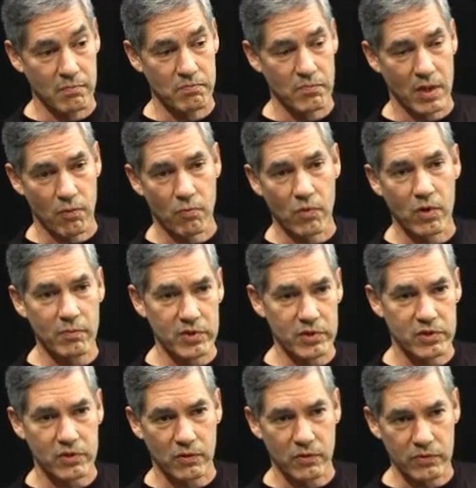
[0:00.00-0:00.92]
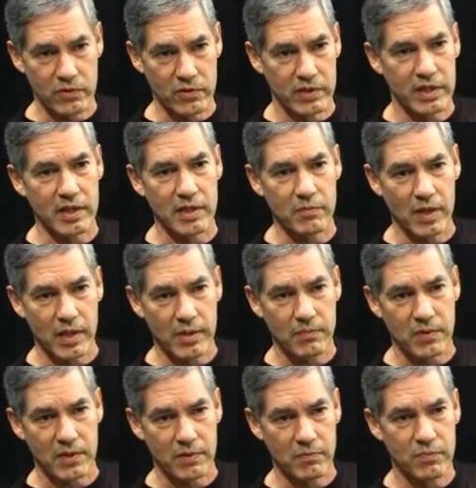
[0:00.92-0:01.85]
a Roman soldier came
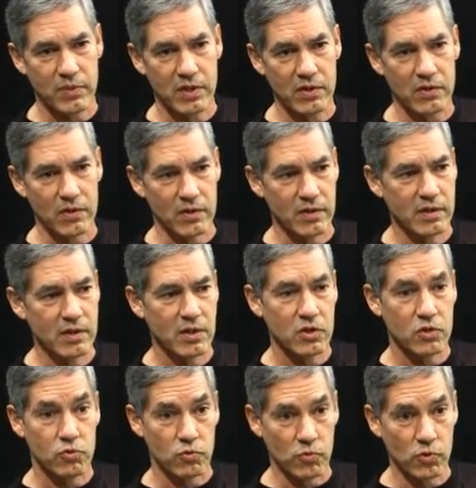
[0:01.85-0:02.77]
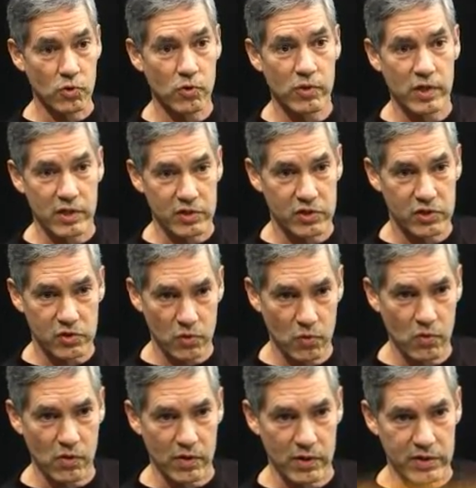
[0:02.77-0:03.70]
up, and Peter drew his
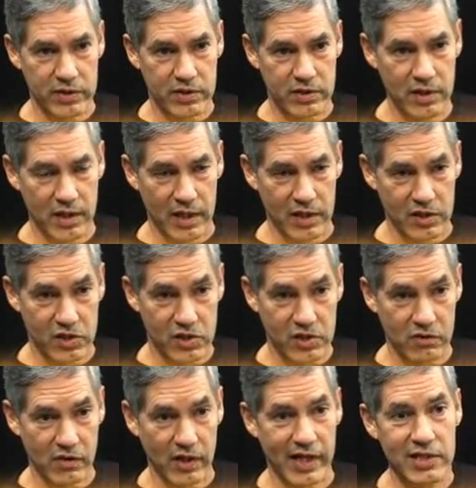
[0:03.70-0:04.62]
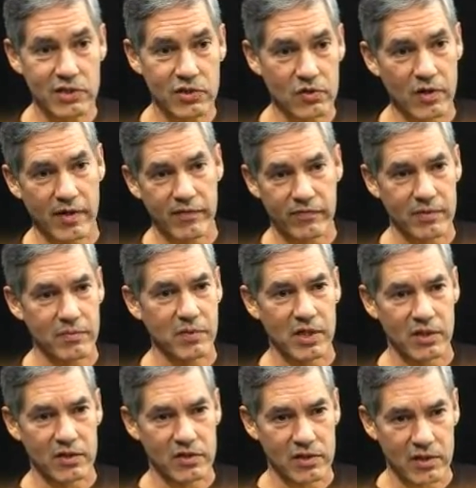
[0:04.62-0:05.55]
sword and sliced off the
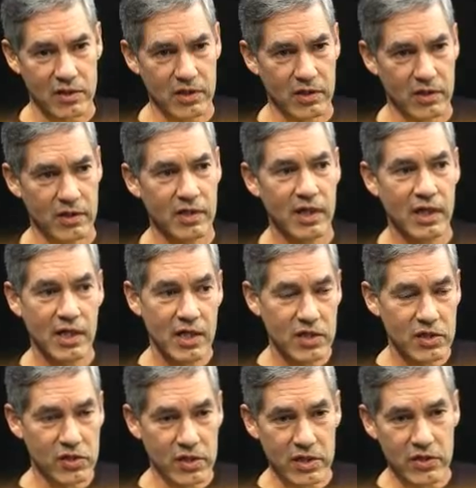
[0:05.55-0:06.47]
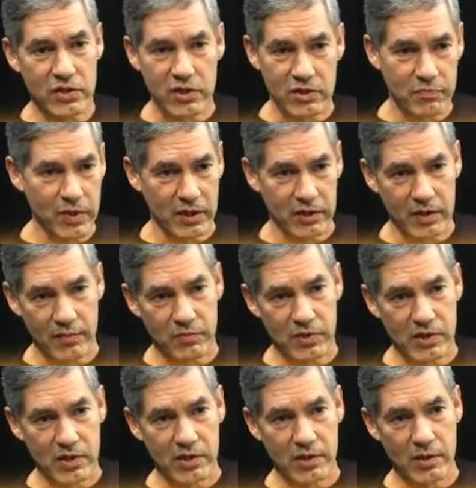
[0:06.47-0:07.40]
man's ear. Jesus picked up
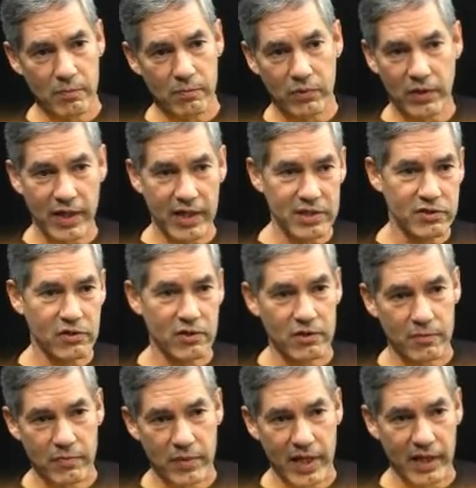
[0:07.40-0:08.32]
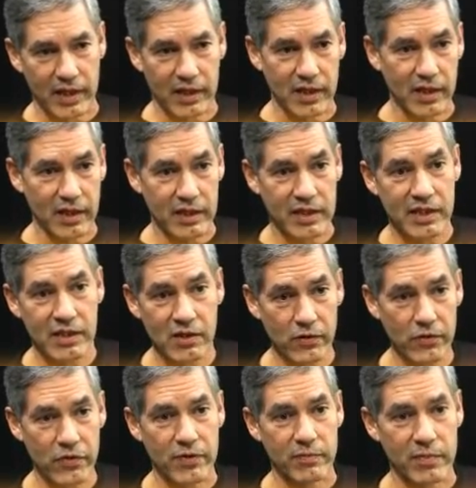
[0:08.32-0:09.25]
the ear, plastered it back on,
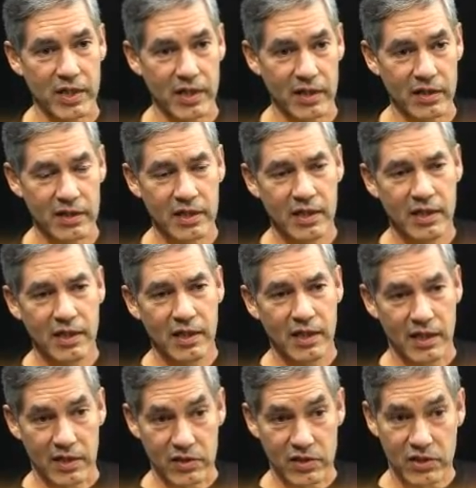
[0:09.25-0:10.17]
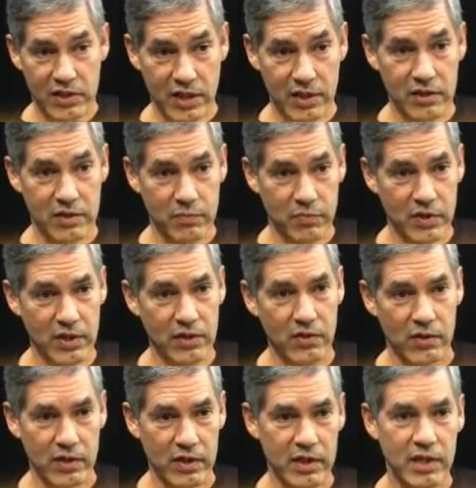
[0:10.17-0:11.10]
healed the man, and said to
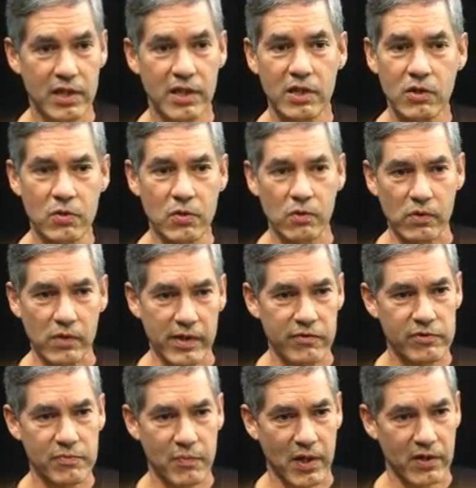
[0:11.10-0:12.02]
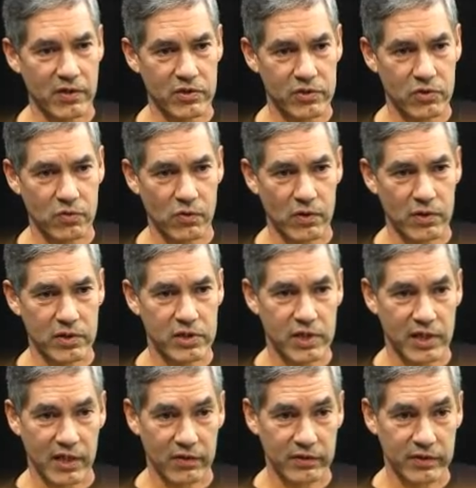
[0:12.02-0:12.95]
Peter, "He who lives by the sword
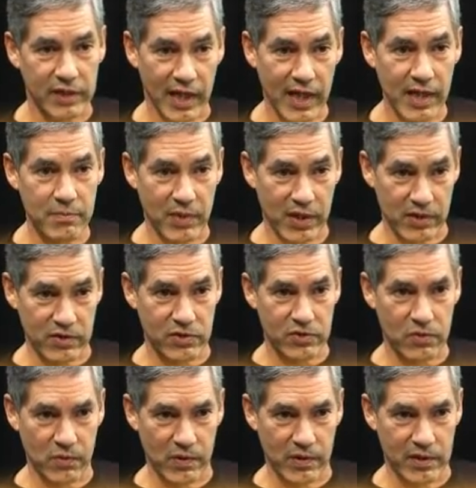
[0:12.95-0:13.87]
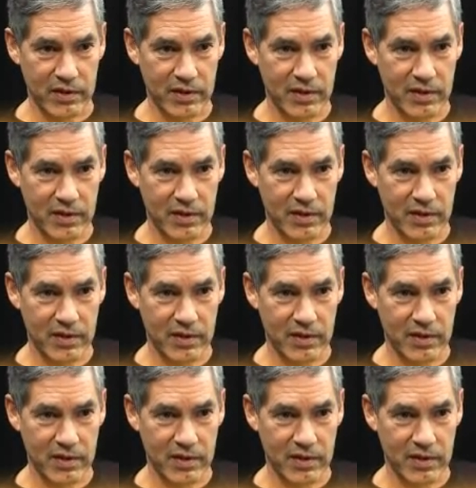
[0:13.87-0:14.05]
shall die by the sword."